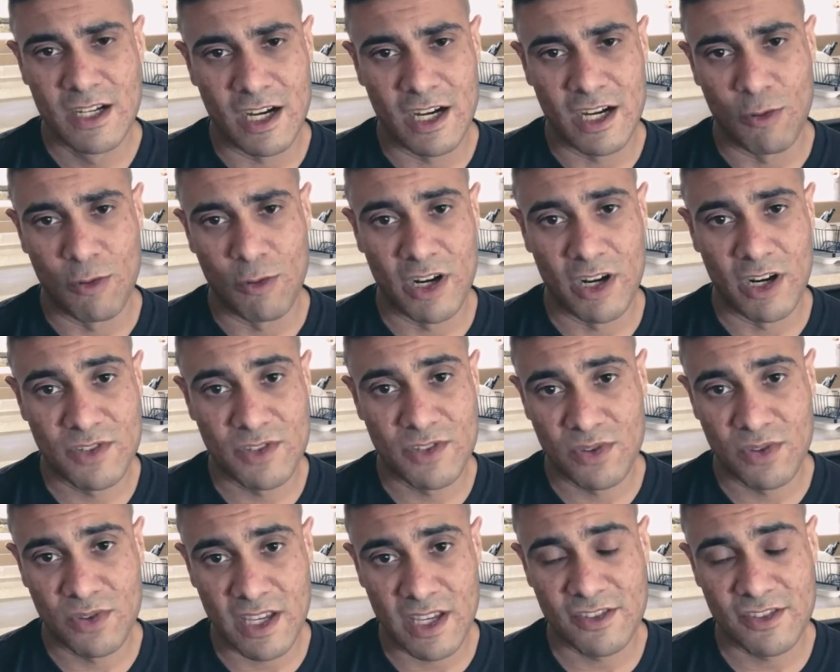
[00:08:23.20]
one of
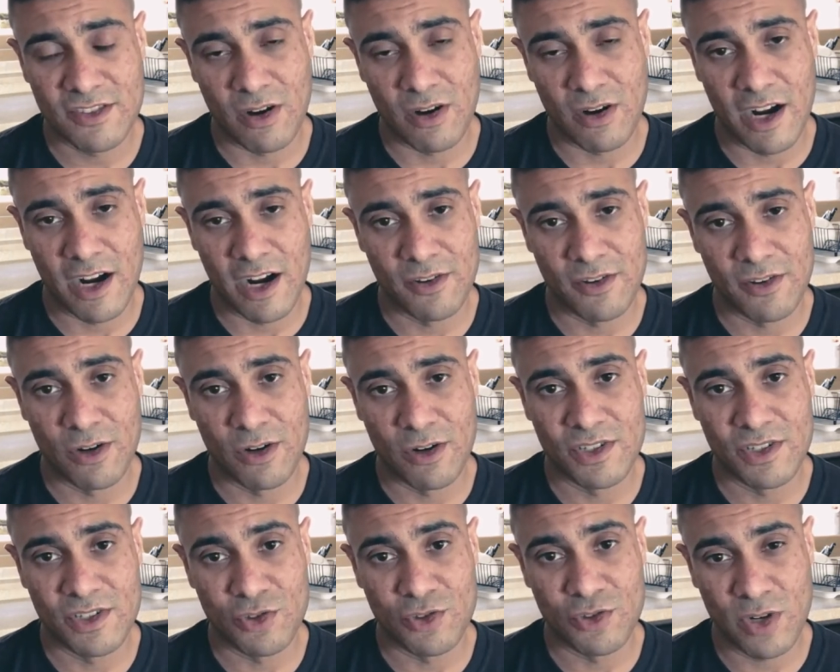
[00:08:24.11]
two things. They're either
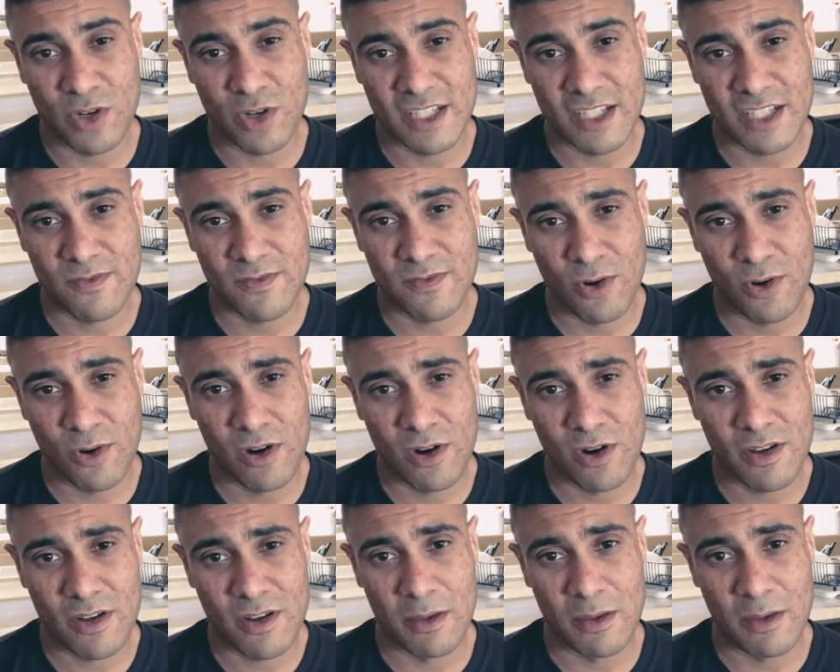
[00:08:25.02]
going to
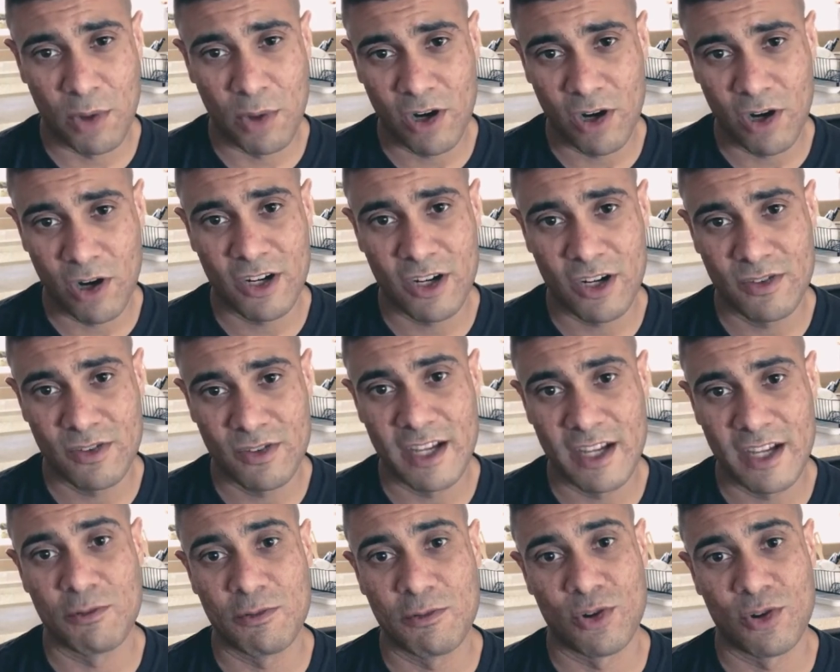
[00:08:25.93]
transfer the barcode
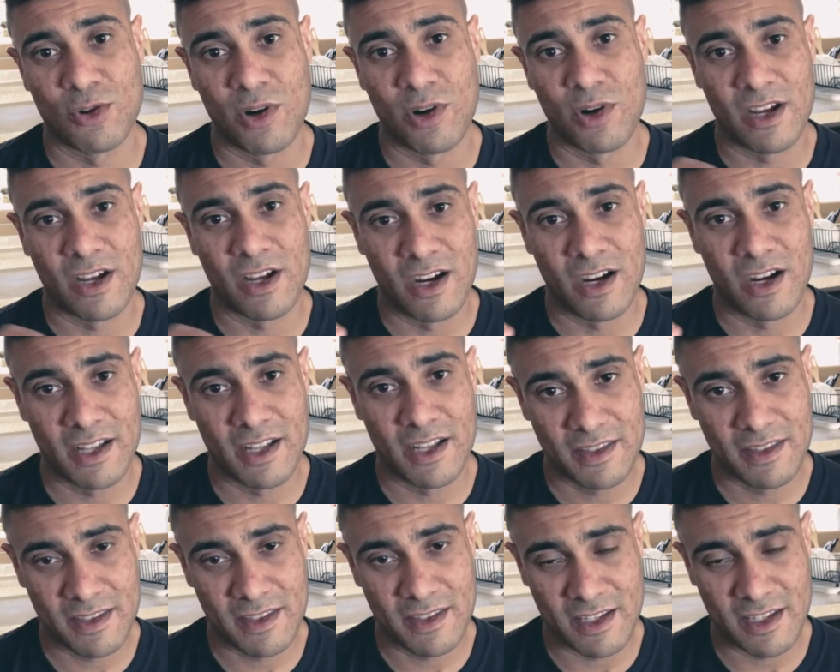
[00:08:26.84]
that was already
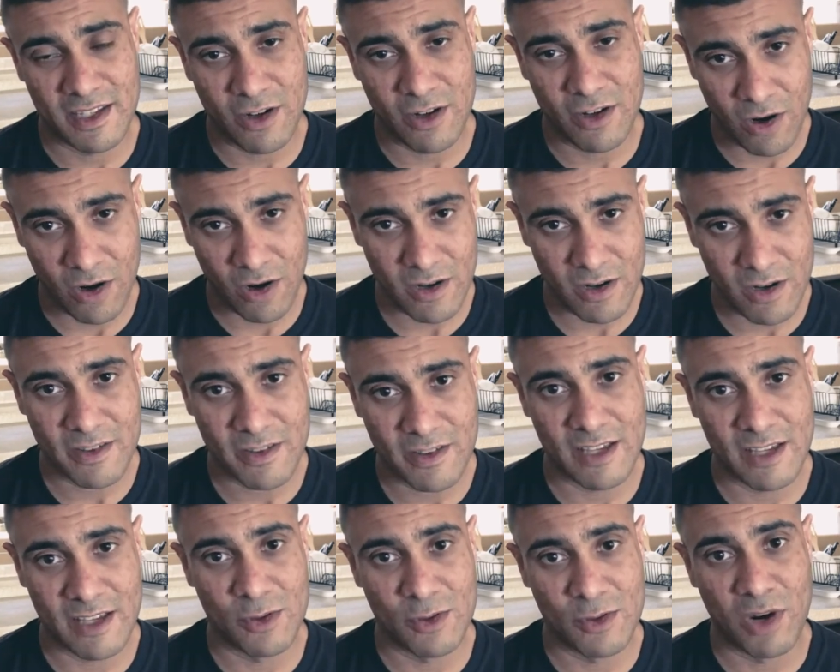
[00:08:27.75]
on the car
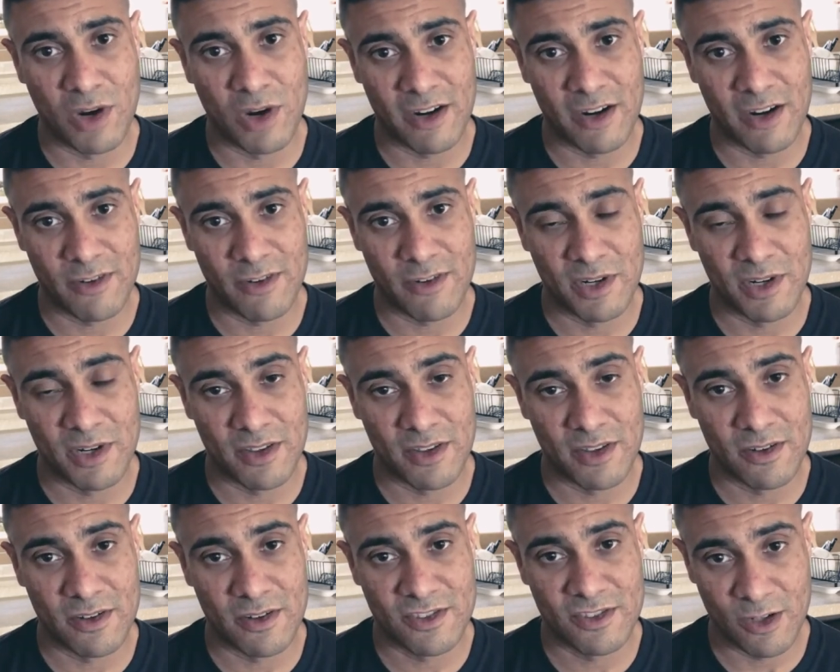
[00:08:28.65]
if you bought it from
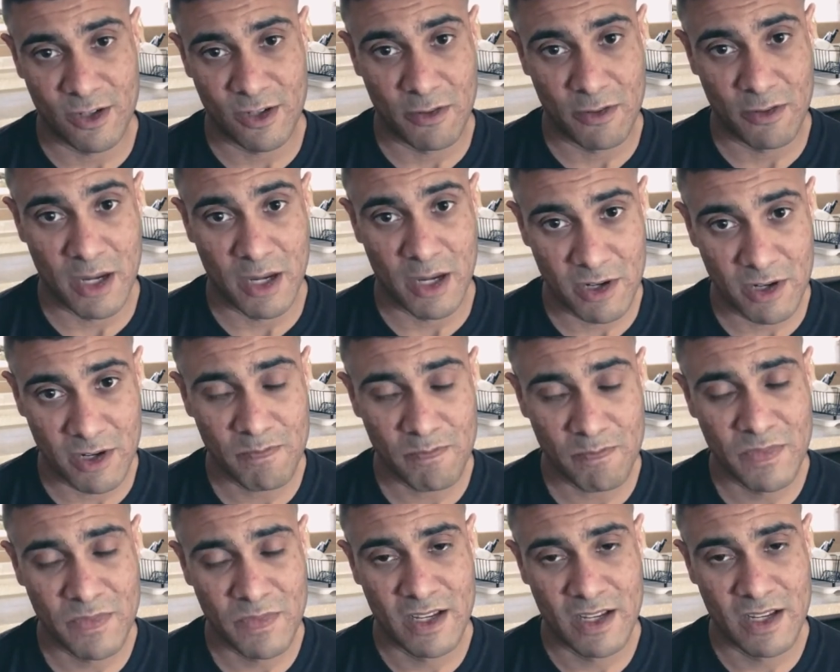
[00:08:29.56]
another SOFA member.
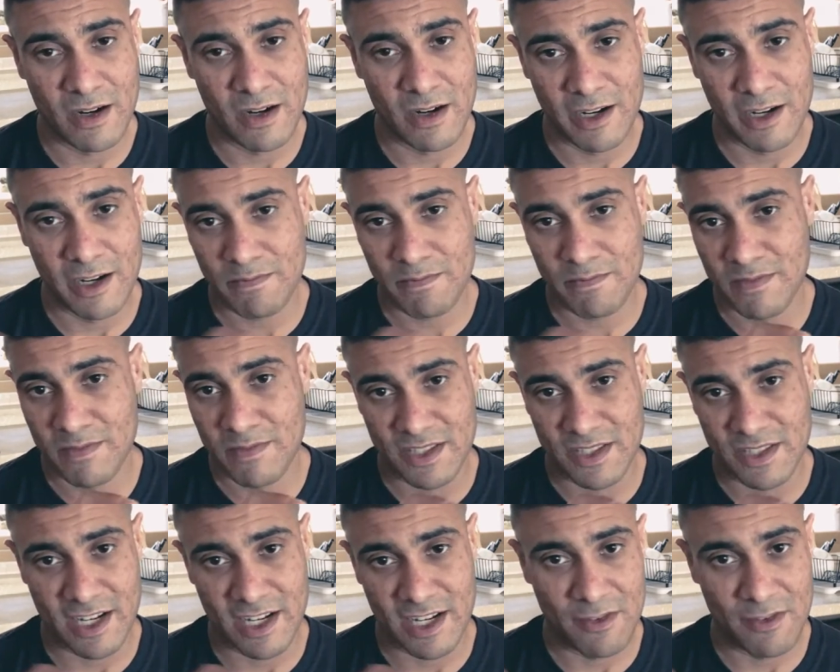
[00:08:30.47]
All right,
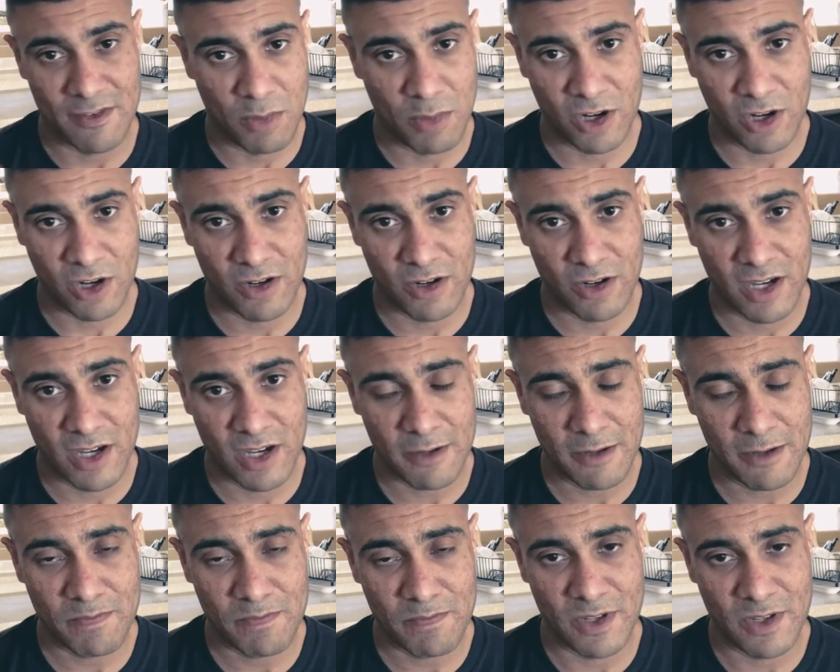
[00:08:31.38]
it's going to have a barcode on
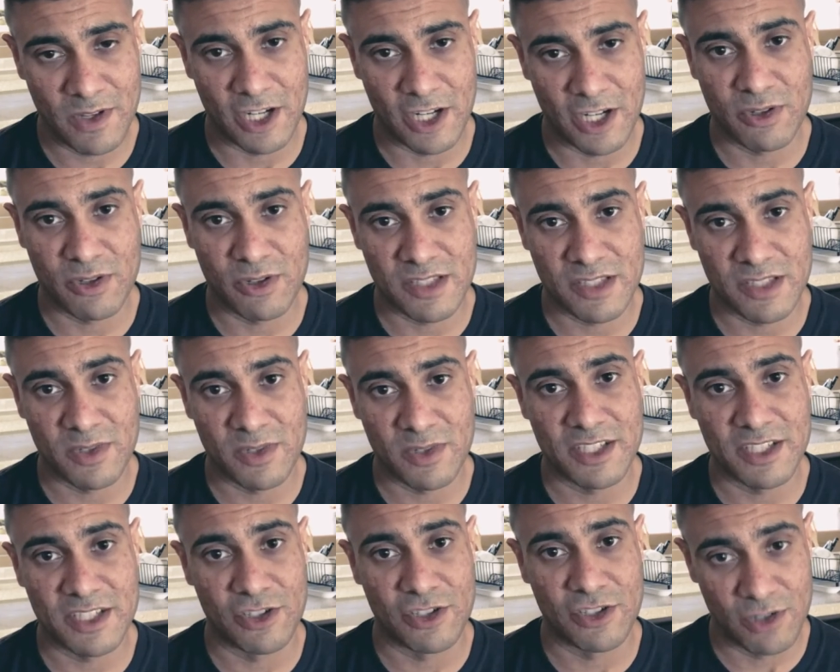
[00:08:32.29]
it. They're going to transfer
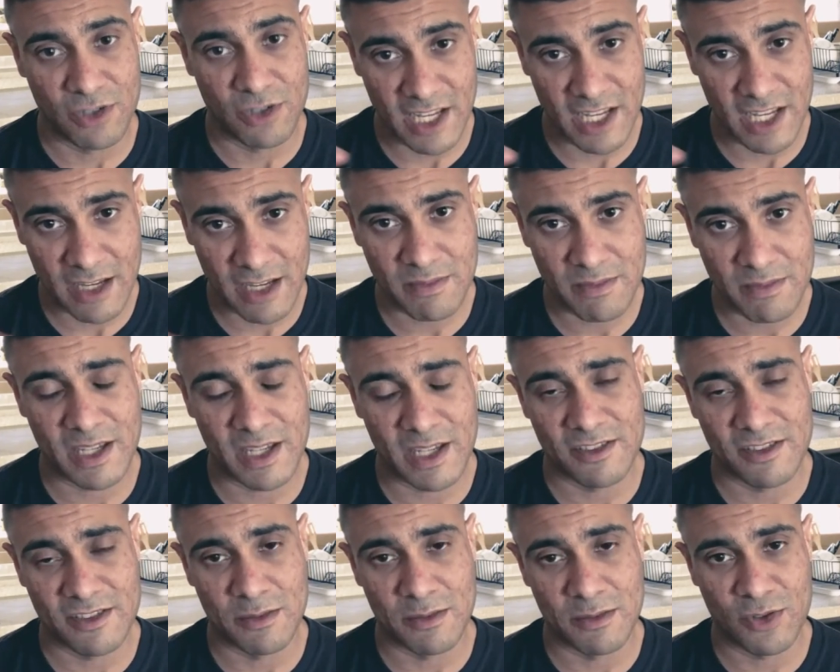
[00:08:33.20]
that to your name, and
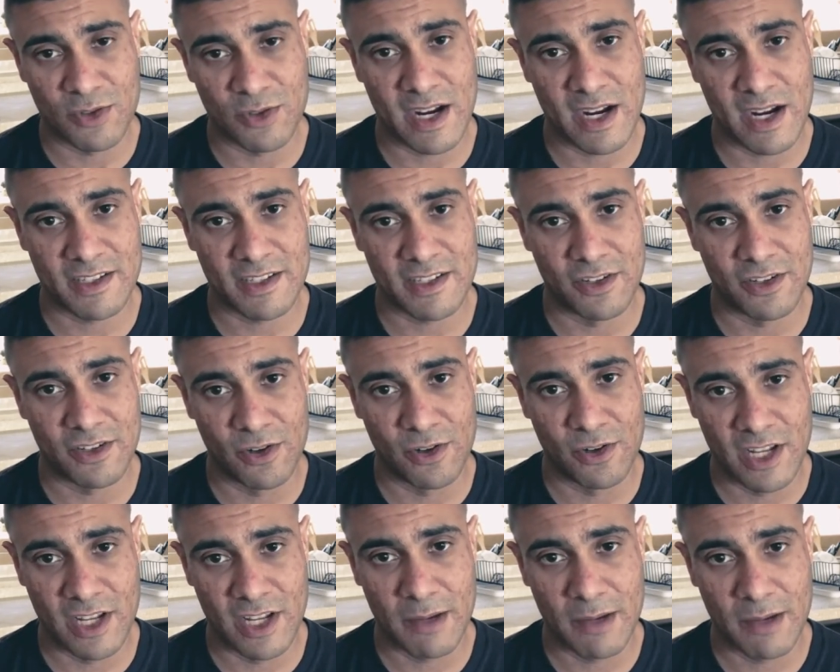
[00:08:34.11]
it's going to be tracked under
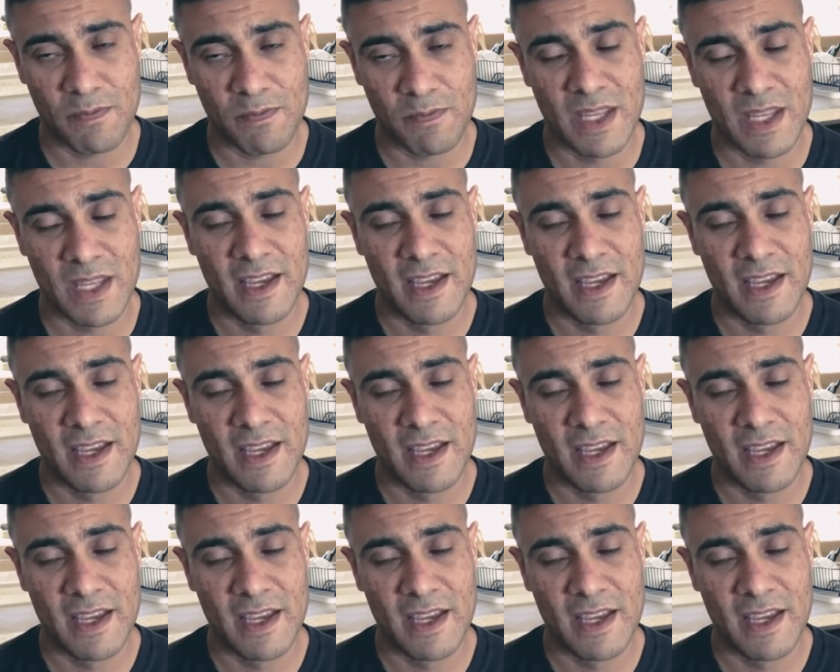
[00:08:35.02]
your name.